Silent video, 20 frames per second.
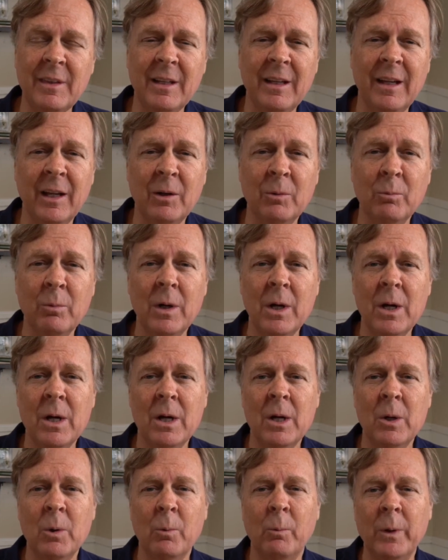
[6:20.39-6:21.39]
And
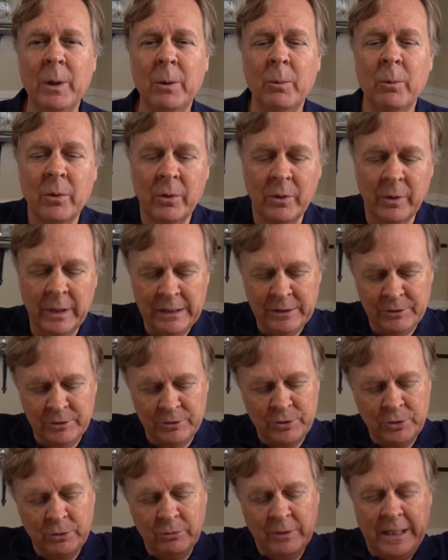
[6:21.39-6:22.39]
we were in
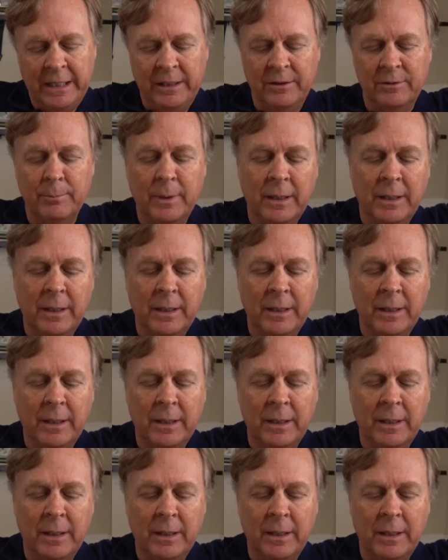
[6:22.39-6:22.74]
two lanes.